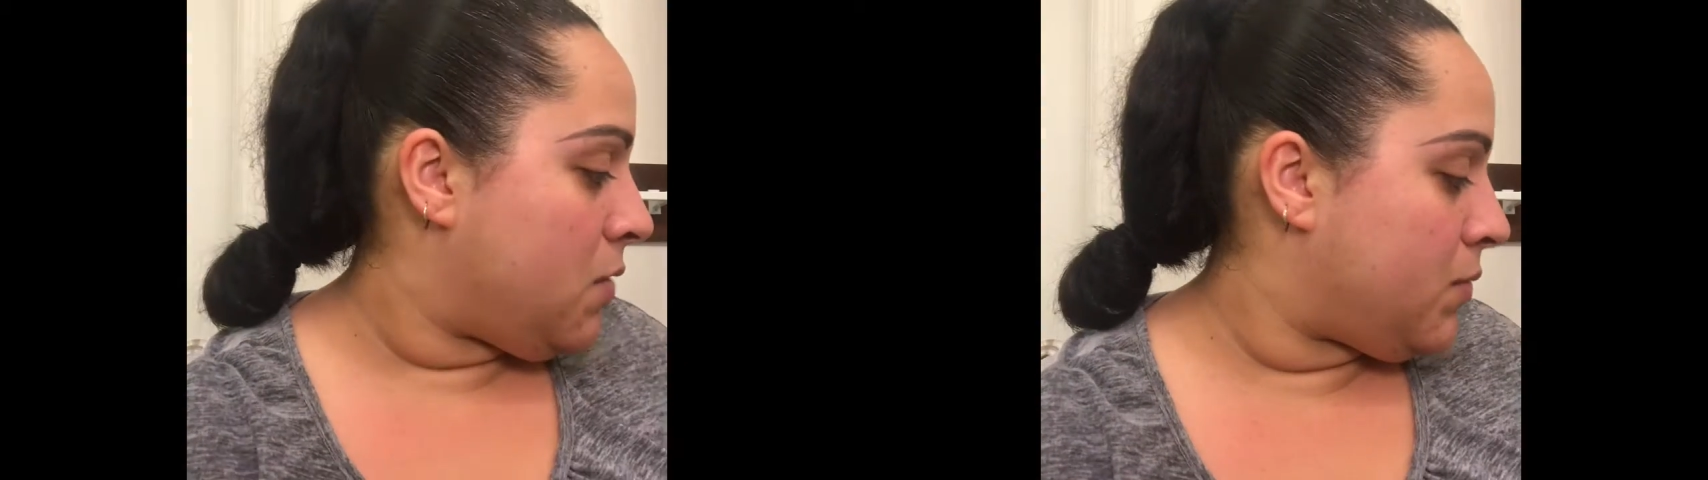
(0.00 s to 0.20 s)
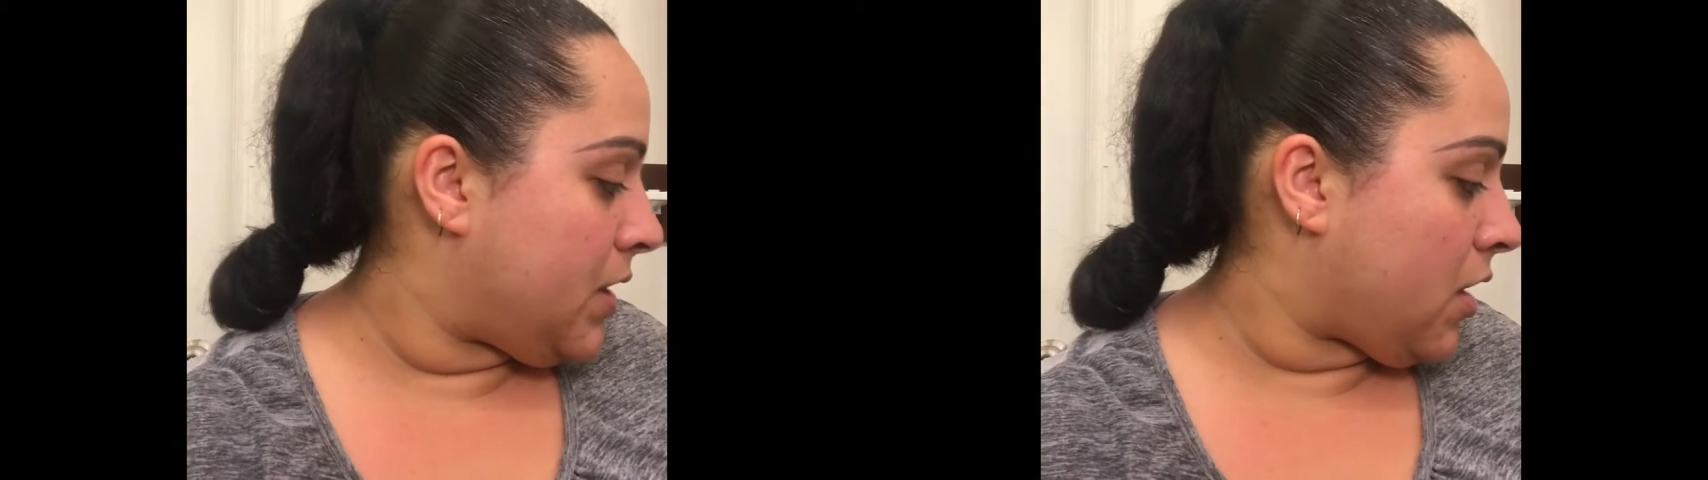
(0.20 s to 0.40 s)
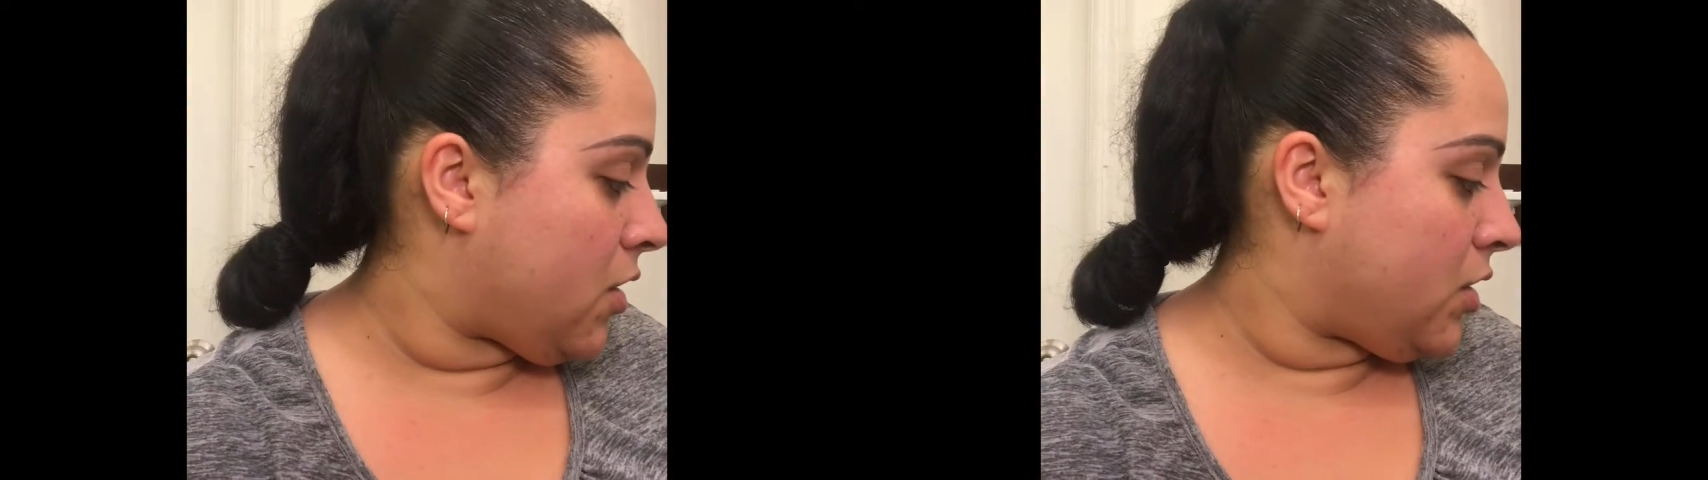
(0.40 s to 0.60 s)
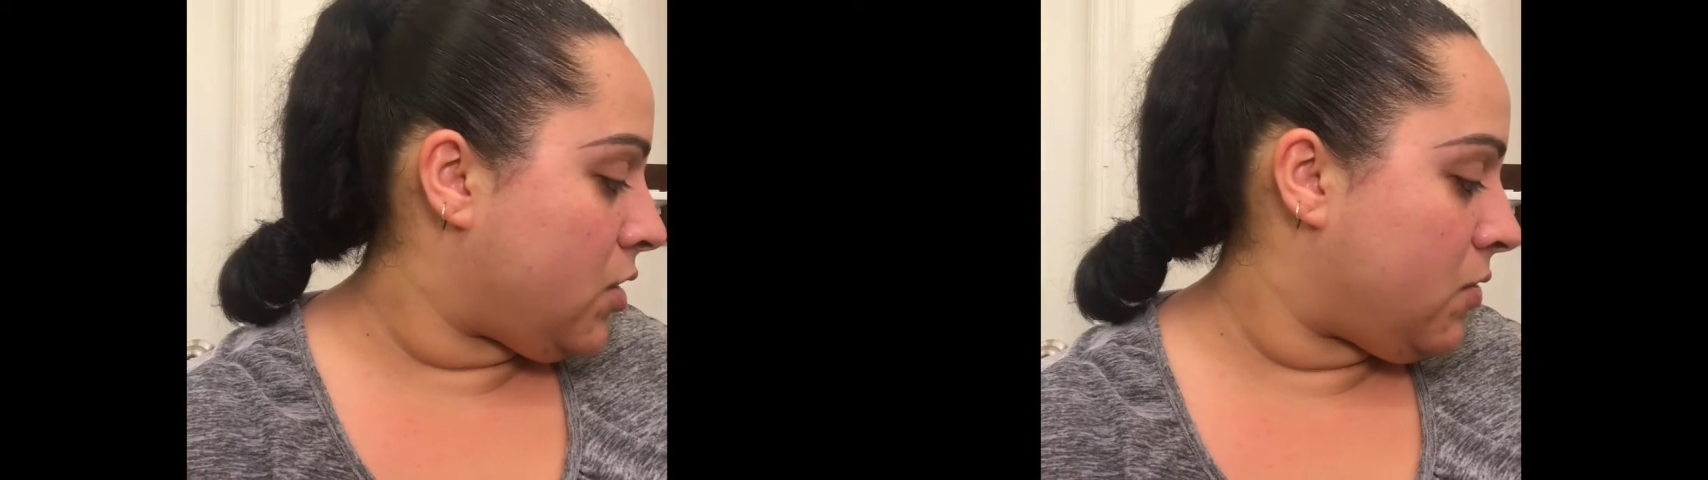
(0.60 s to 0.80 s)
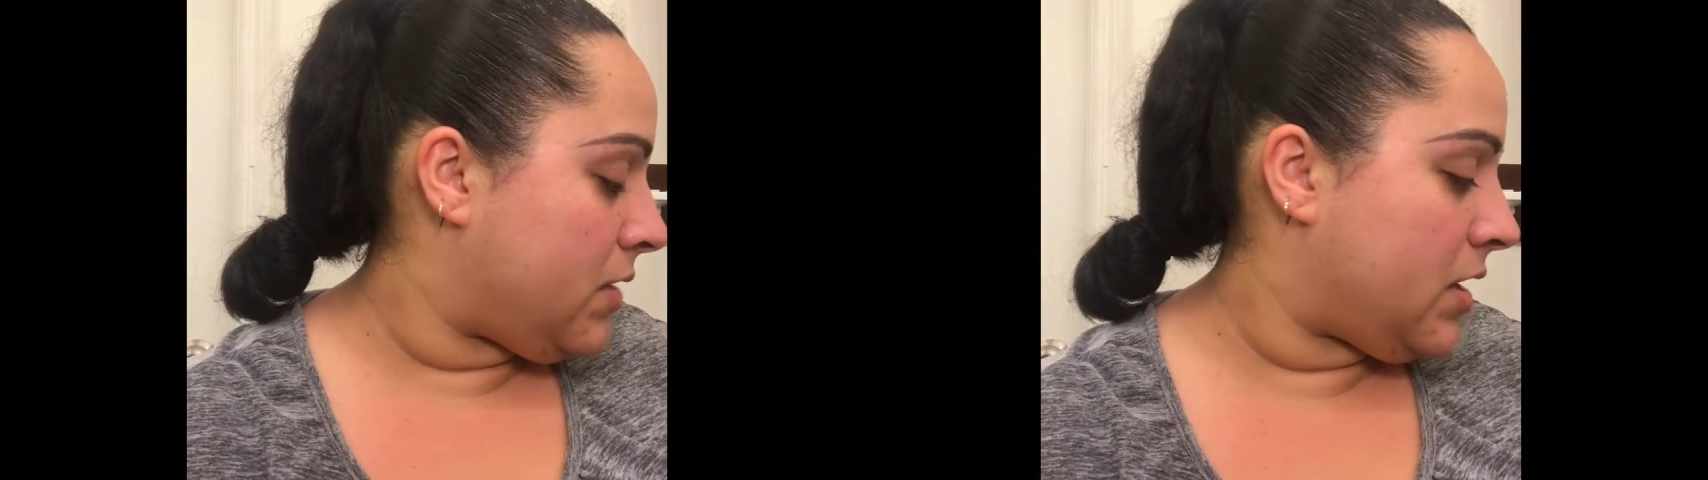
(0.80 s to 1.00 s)
We are going to
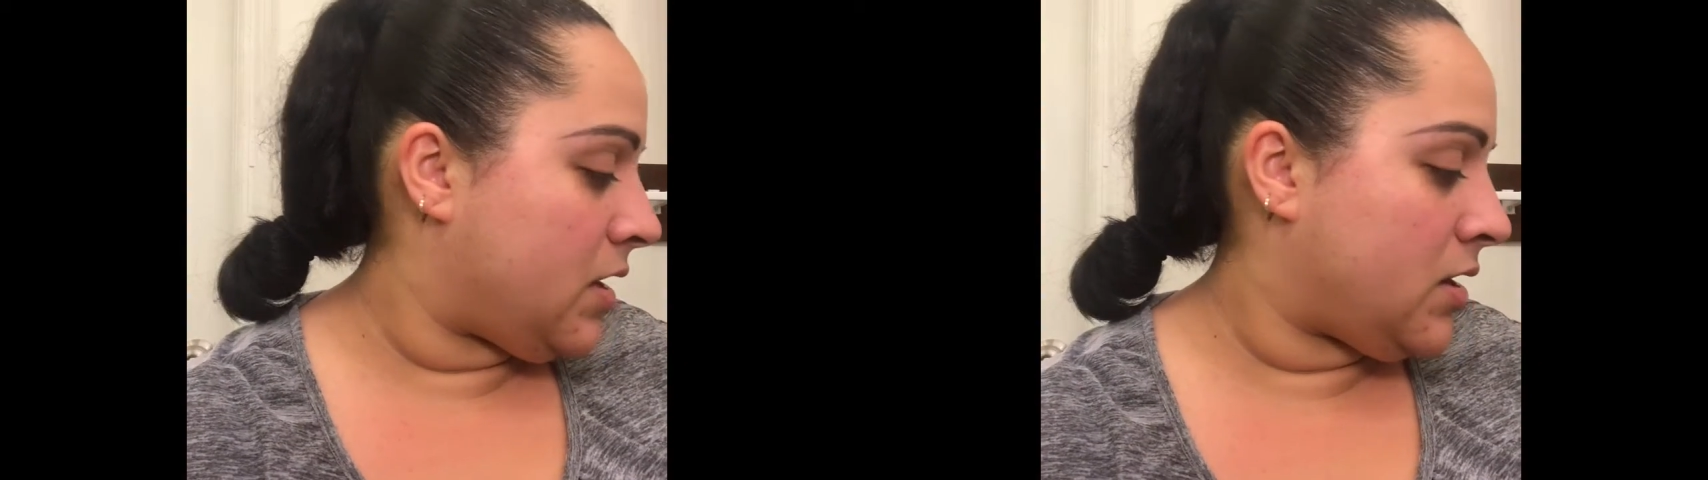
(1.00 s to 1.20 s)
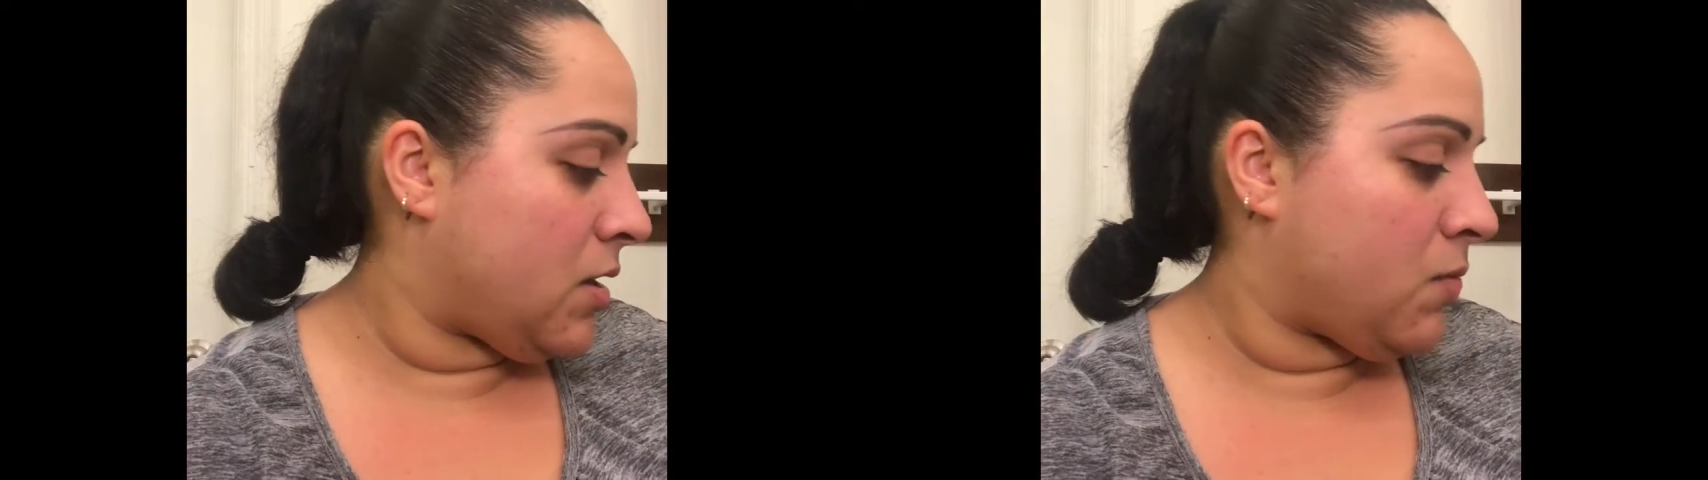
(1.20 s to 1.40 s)
go in